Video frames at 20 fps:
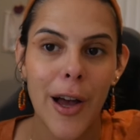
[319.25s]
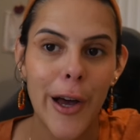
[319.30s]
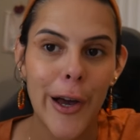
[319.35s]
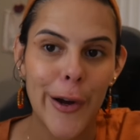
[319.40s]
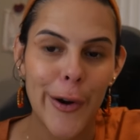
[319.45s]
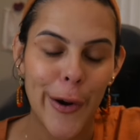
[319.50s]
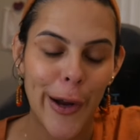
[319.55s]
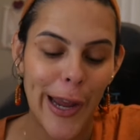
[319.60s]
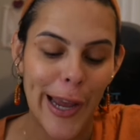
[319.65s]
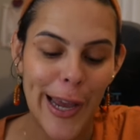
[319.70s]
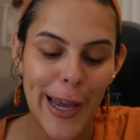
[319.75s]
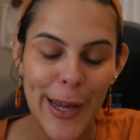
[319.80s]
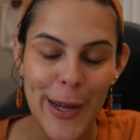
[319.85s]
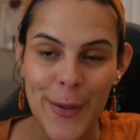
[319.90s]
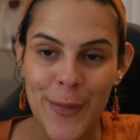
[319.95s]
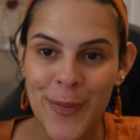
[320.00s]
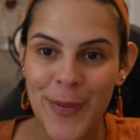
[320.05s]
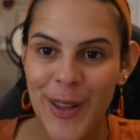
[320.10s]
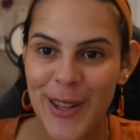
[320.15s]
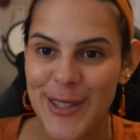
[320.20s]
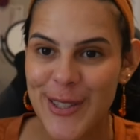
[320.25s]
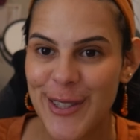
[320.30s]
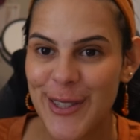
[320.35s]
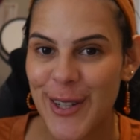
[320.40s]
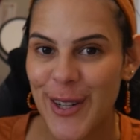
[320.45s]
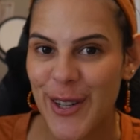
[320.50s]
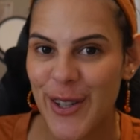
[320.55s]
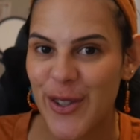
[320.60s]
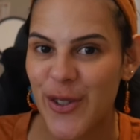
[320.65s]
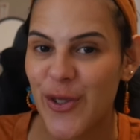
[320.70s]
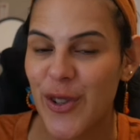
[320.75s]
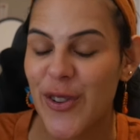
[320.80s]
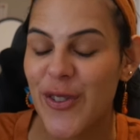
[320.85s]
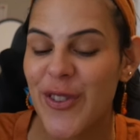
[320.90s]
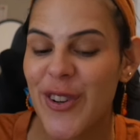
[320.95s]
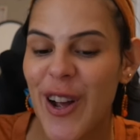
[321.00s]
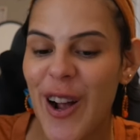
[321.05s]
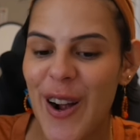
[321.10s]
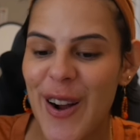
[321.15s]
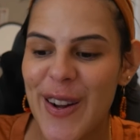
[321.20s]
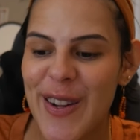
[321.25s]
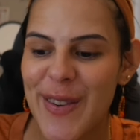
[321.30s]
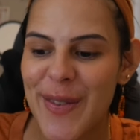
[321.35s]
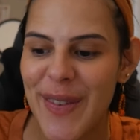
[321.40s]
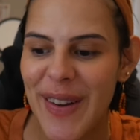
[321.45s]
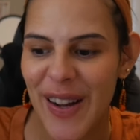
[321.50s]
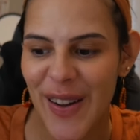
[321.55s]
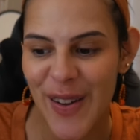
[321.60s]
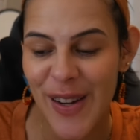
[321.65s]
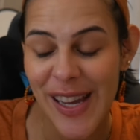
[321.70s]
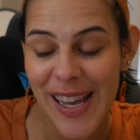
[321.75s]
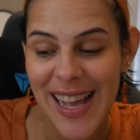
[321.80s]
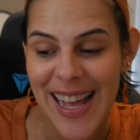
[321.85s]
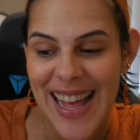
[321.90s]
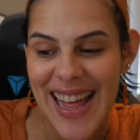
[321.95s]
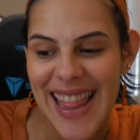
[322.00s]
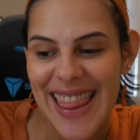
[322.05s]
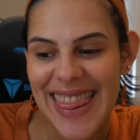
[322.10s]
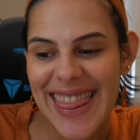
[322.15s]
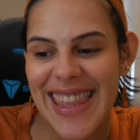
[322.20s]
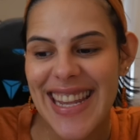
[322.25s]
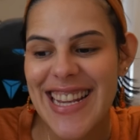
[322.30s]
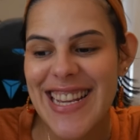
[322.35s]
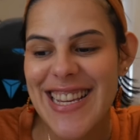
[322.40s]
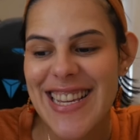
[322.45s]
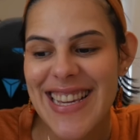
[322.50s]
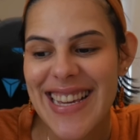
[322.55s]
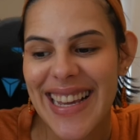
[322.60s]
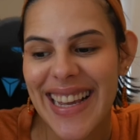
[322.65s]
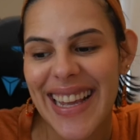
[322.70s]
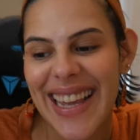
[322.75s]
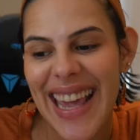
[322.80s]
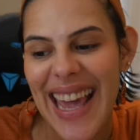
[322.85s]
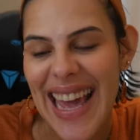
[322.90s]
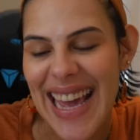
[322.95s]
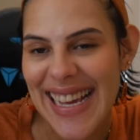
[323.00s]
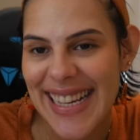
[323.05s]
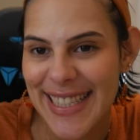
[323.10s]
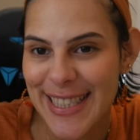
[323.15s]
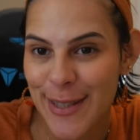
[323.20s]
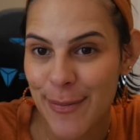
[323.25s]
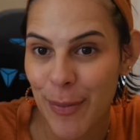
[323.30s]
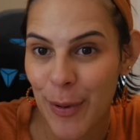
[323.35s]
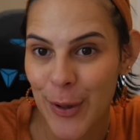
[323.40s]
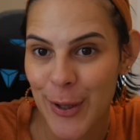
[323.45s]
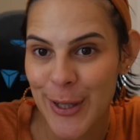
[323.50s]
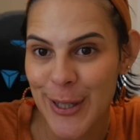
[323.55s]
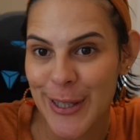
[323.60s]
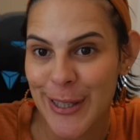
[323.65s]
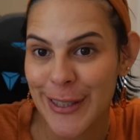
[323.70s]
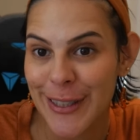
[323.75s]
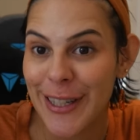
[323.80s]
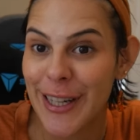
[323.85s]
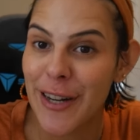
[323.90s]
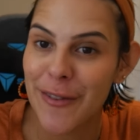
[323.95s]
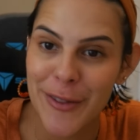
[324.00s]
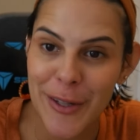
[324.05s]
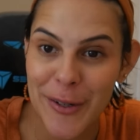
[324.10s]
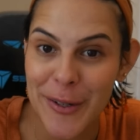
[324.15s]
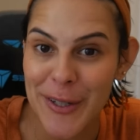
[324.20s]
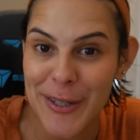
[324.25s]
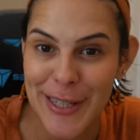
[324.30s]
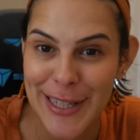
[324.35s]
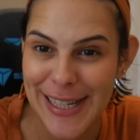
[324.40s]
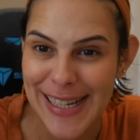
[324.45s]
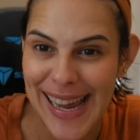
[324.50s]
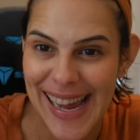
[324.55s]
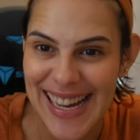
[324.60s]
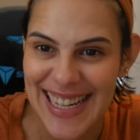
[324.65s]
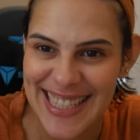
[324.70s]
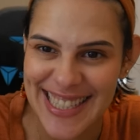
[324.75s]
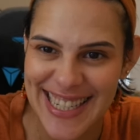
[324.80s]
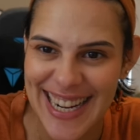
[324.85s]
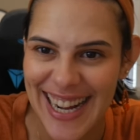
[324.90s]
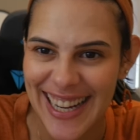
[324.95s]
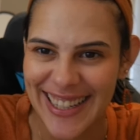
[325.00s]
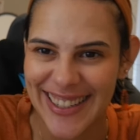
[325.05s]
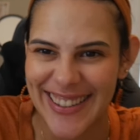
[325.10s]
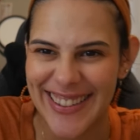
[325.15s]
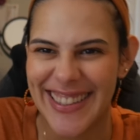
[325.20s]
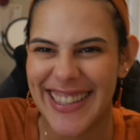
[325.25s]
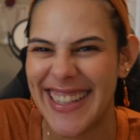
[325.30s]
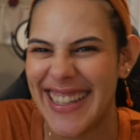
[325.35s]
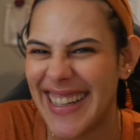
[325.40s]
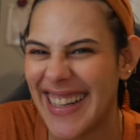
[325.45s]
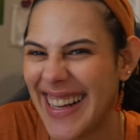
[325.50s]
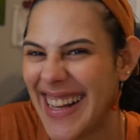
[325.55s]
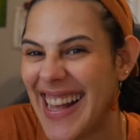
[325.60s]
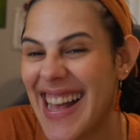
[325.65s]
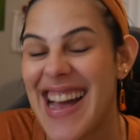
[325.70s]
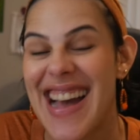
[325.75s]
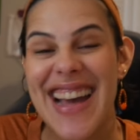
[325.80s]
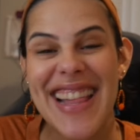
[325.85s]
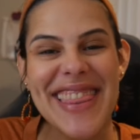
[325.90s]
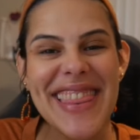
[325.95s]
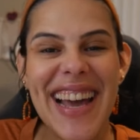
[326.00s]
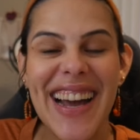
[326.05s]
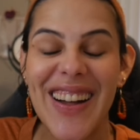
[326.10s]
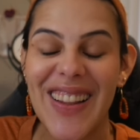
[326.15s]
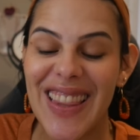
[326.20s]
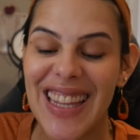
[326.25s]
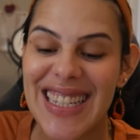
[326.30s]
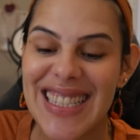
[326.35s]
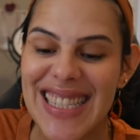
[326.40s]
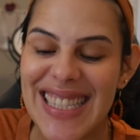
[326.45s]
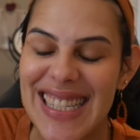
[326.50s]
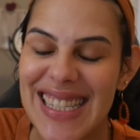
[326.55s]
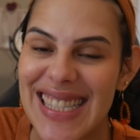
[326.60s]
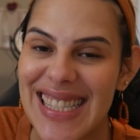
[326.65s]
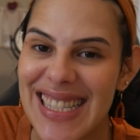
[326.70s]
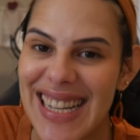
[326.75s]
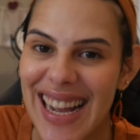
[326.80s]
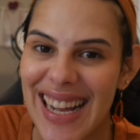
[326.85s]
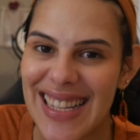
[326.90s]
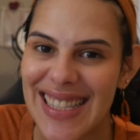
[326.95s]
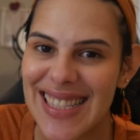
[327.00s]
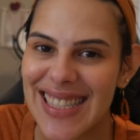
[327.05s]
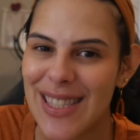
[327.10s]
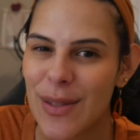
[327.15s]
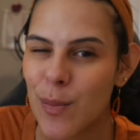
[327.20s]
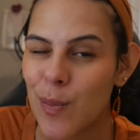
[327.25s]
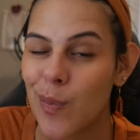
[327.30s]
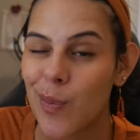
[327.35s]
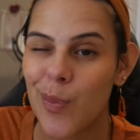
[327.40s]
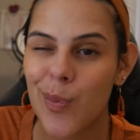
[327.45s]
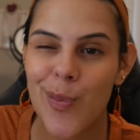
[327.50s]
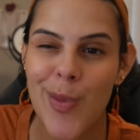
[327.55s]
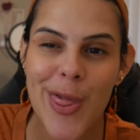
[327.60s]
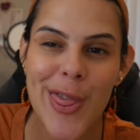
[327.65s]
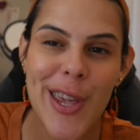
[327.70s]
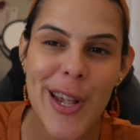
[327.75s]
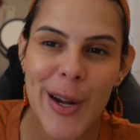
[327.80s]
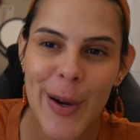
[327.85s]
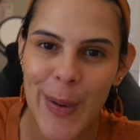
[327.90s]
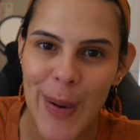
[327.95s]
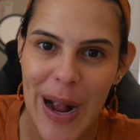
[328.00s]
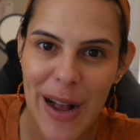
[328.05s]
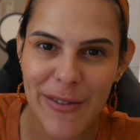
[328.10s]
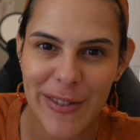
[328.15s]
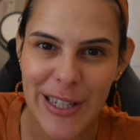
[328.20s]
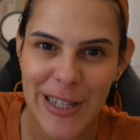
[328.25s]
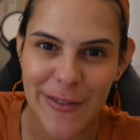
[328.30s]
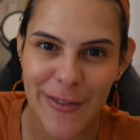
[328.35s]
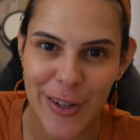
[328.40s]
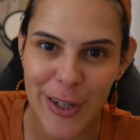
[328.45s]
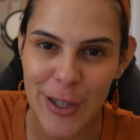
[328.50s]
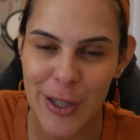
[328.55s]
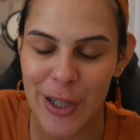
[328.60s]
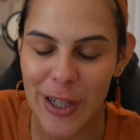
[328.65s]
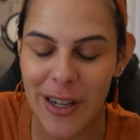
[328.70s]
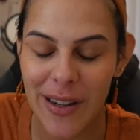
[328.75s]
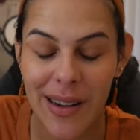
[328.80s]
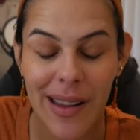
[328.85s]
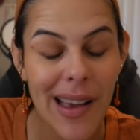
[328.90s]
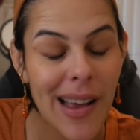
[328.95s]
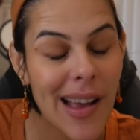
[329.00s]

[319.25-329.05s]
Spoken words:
Okay, so we've talked about the cakes portion of the Crochet Cakes channel. Now let's discuss the crafty version.